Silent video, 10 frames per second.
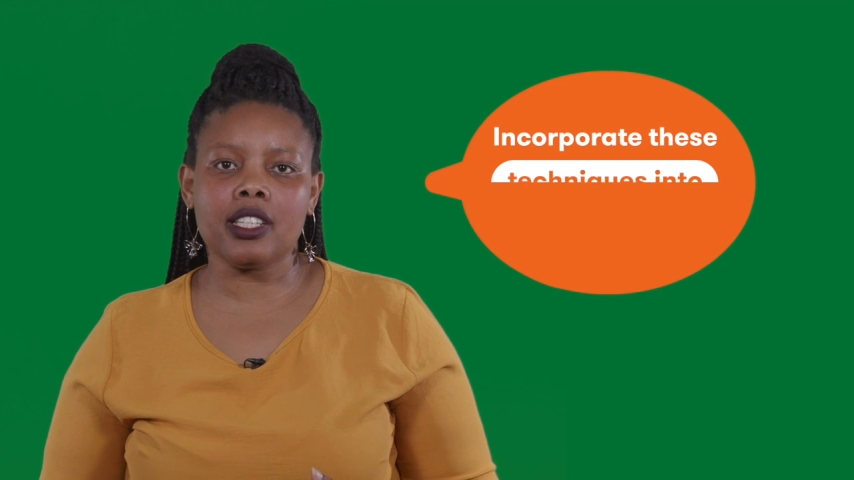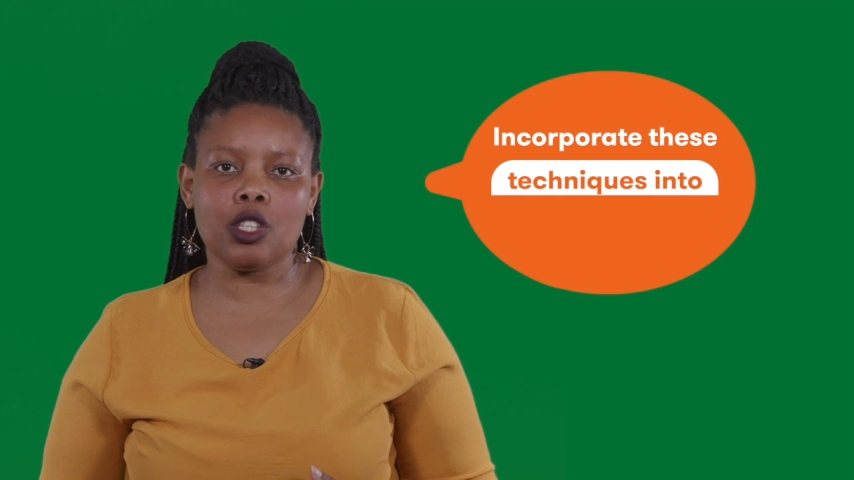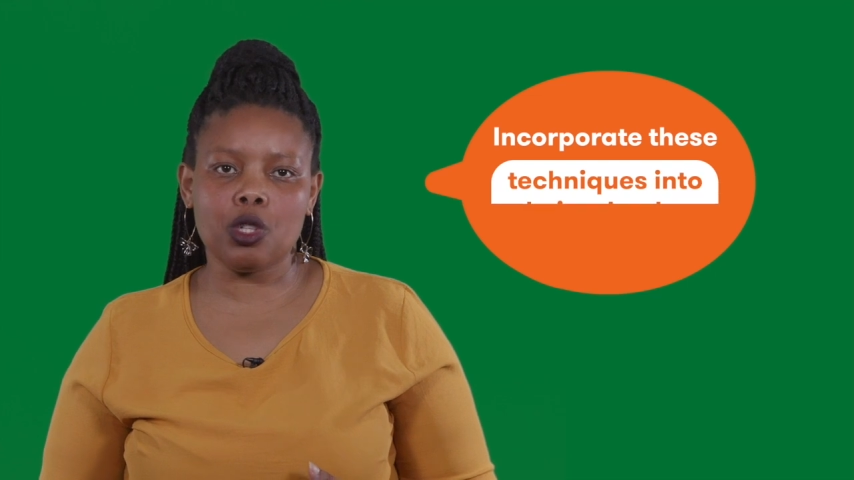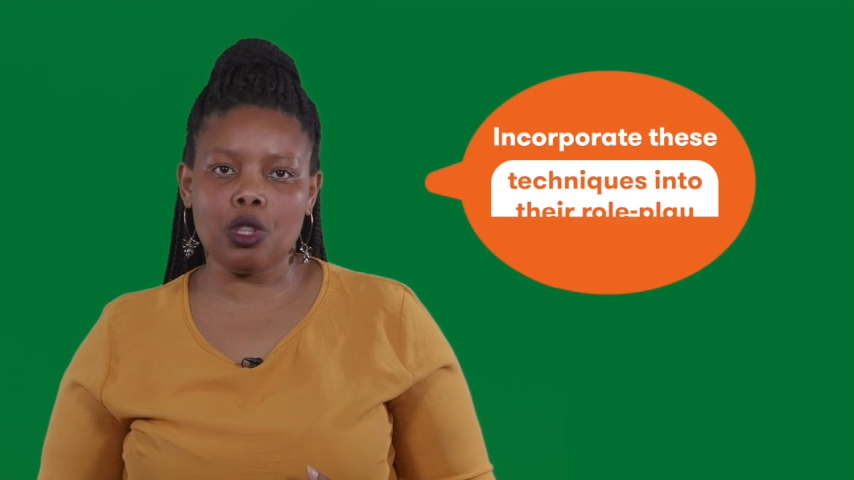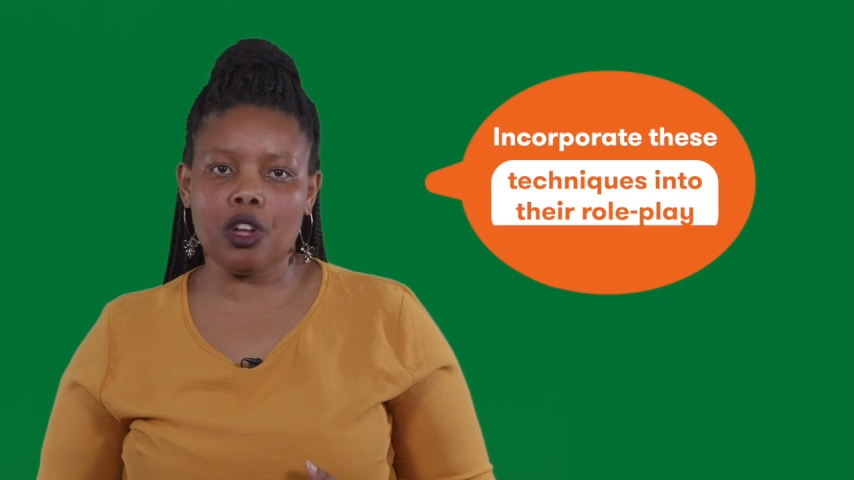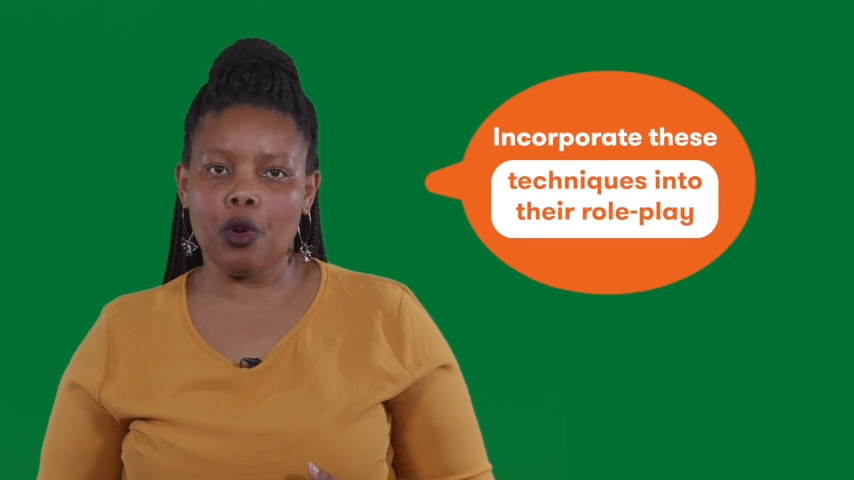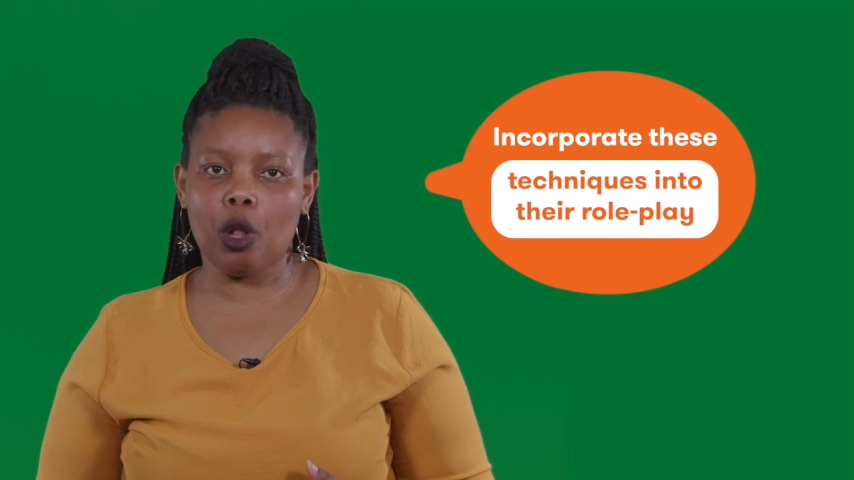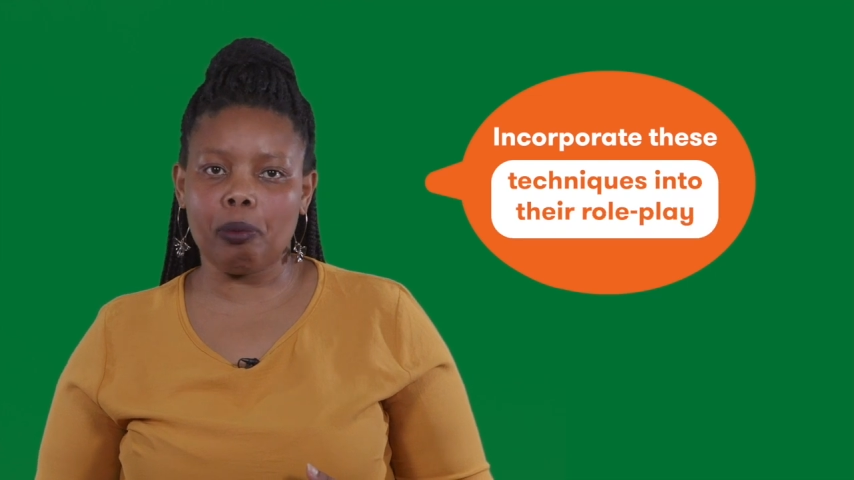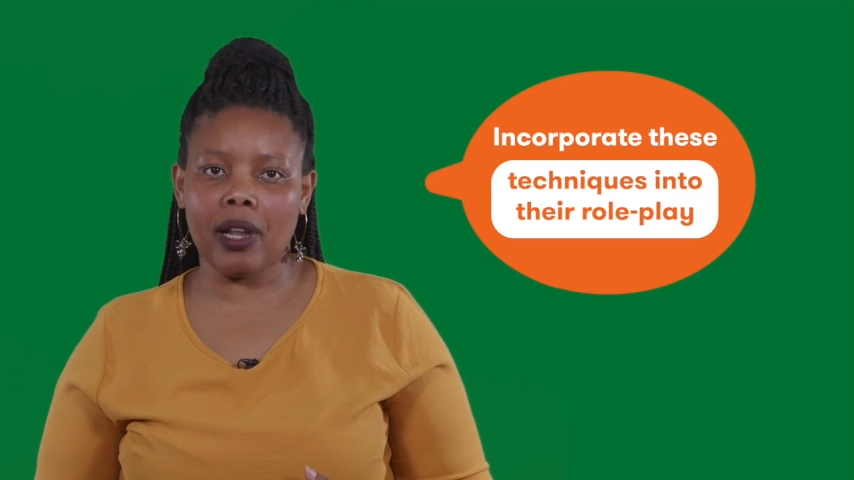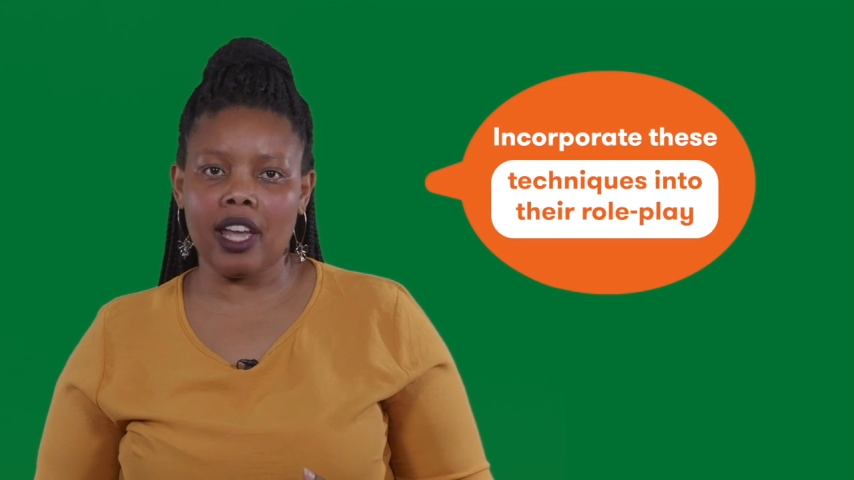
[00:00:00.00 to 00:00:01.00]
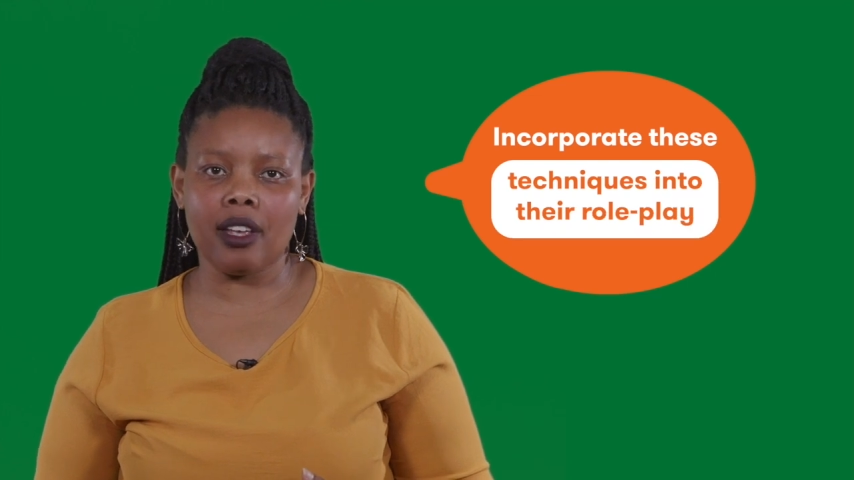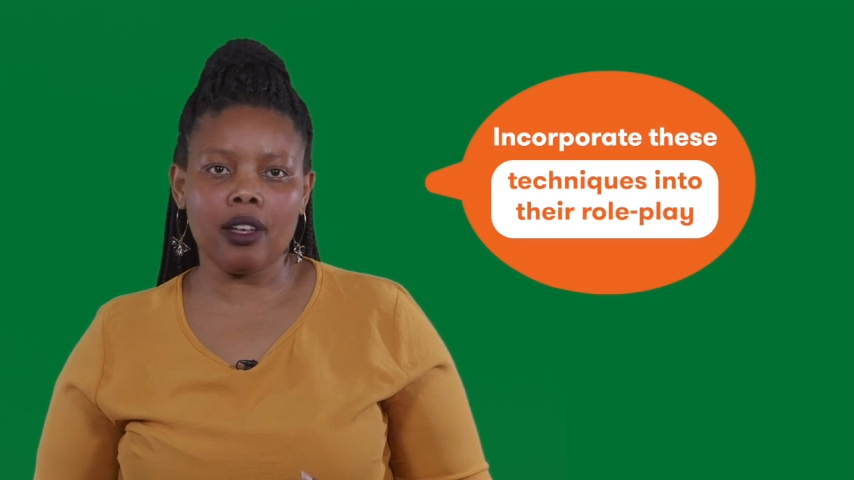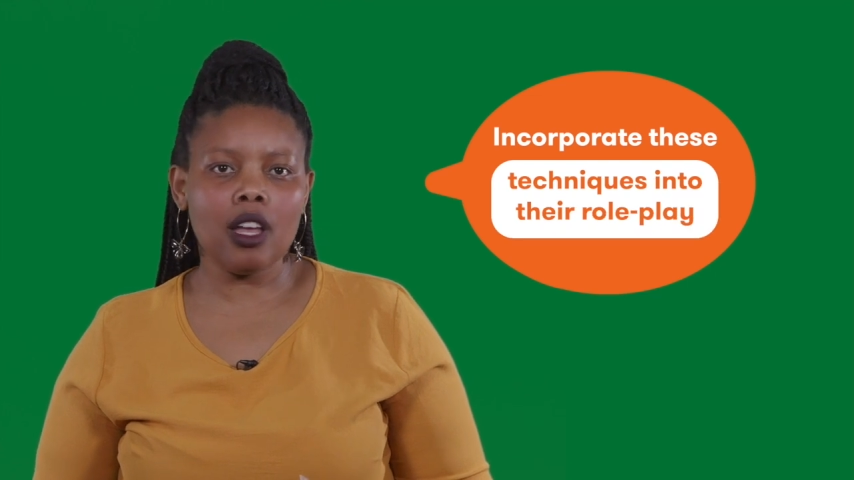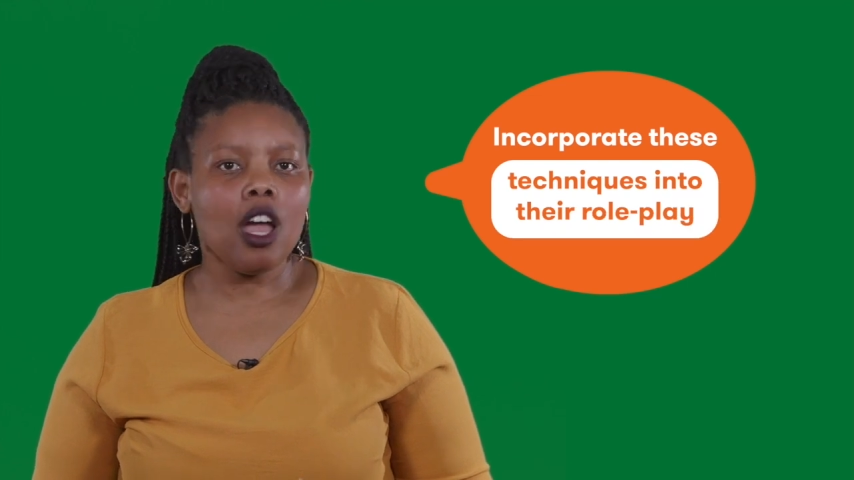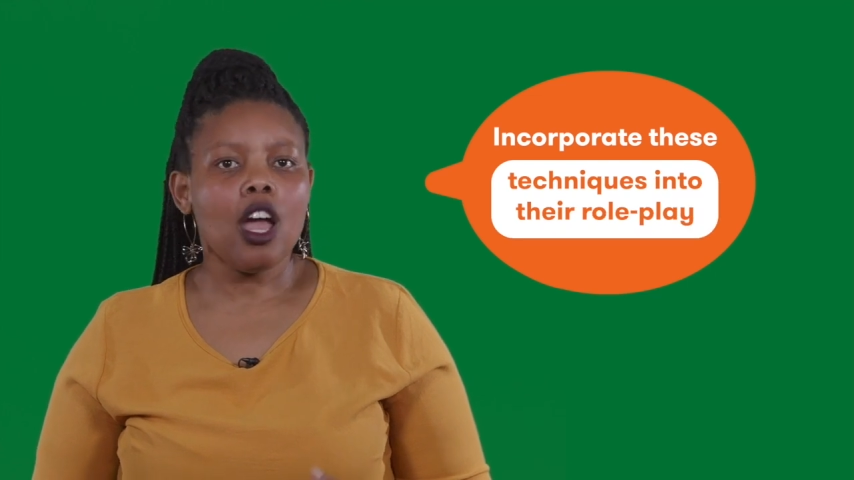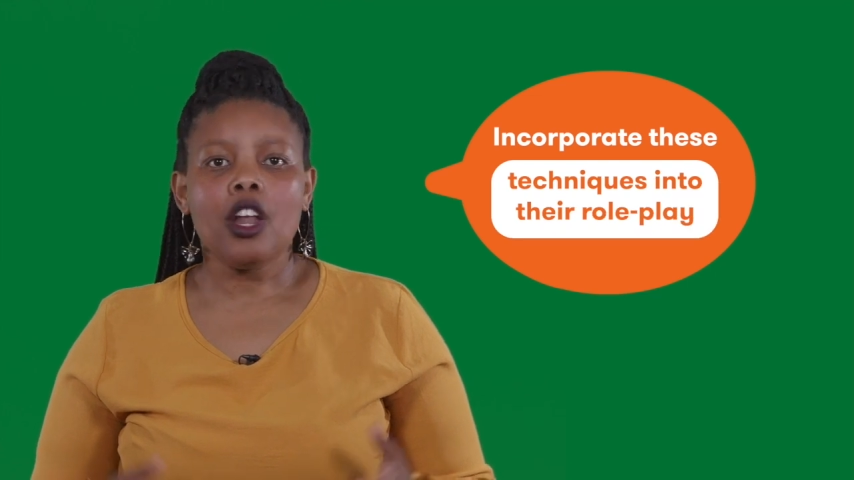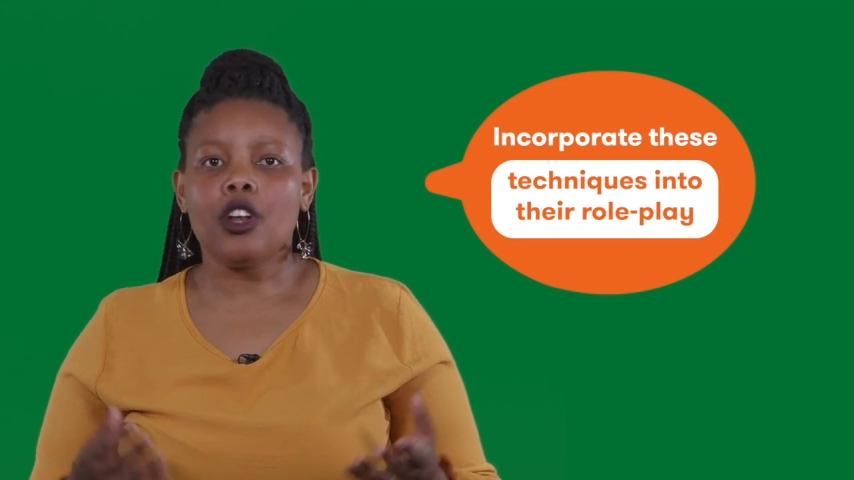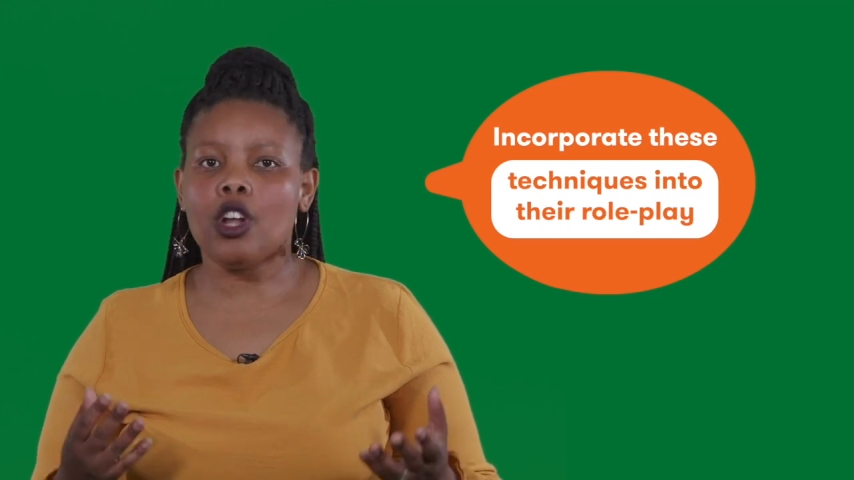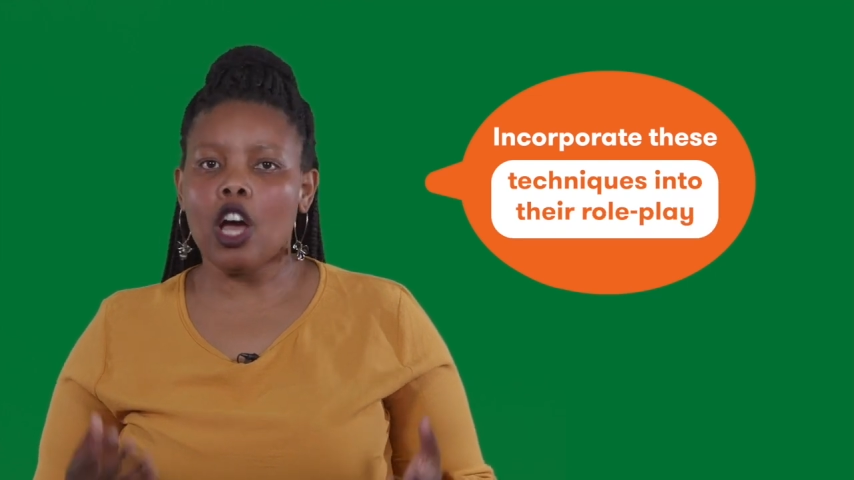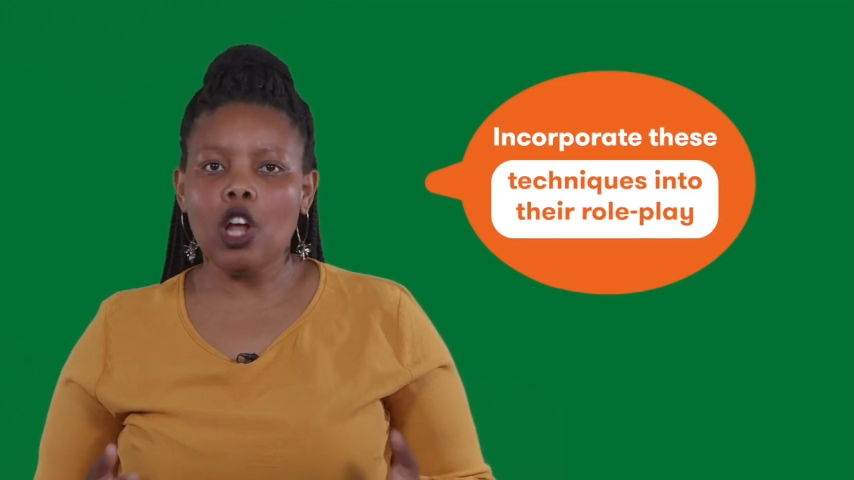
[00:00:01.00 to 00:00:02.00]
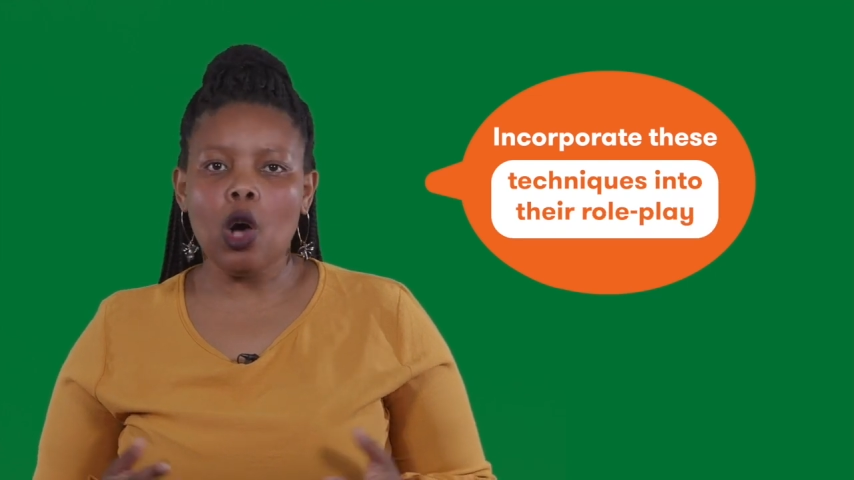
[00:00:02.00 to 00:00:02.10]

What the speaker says: into their role play, not